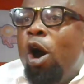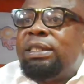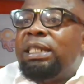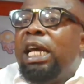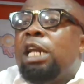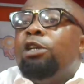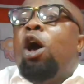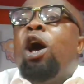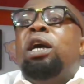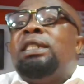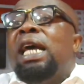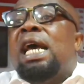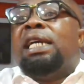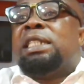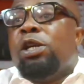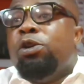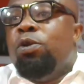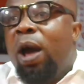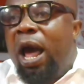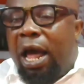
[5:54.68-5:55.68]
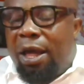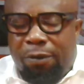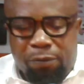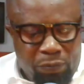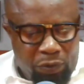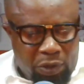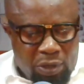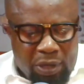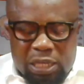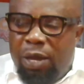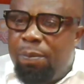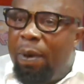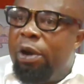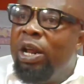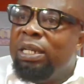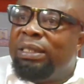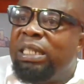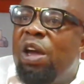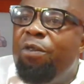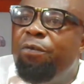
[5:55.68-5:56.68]
Also, those years, you know, you
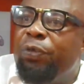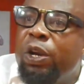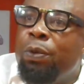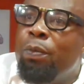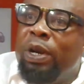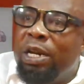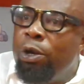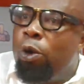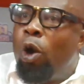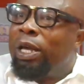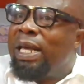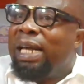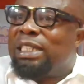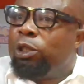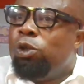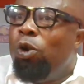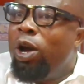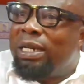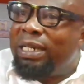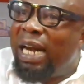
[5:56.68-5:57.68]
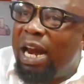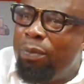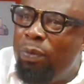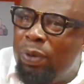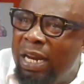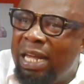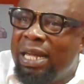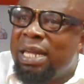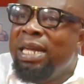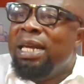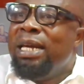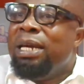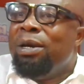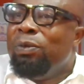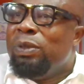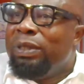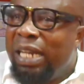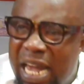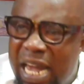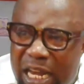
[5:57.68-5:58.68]
manage jumping money or guess you know, money.
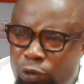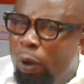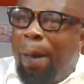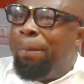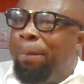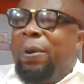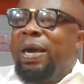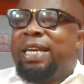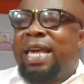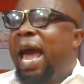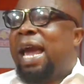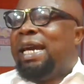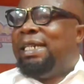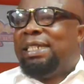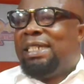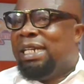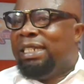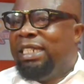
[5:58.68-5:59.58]
These were big guys.